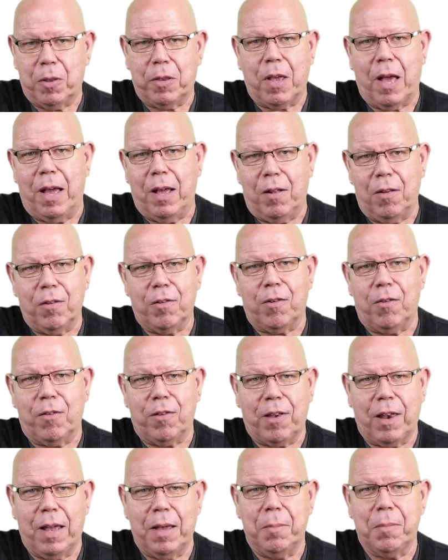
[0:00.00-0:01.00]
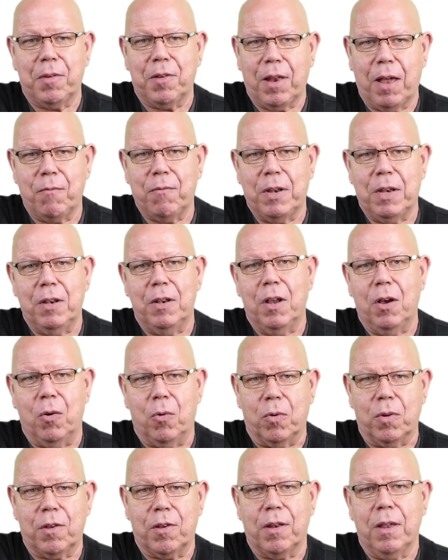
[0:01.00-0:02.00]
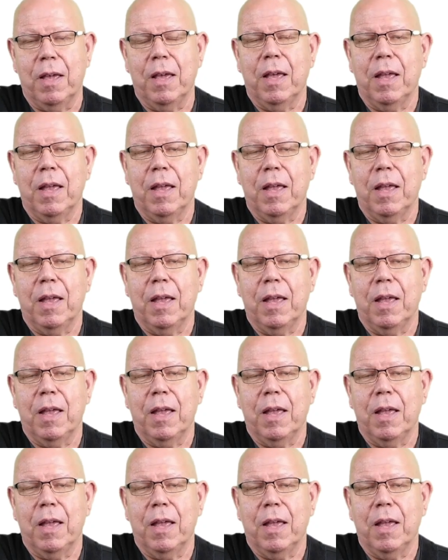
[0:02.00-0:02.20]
tiles or same 7 notes.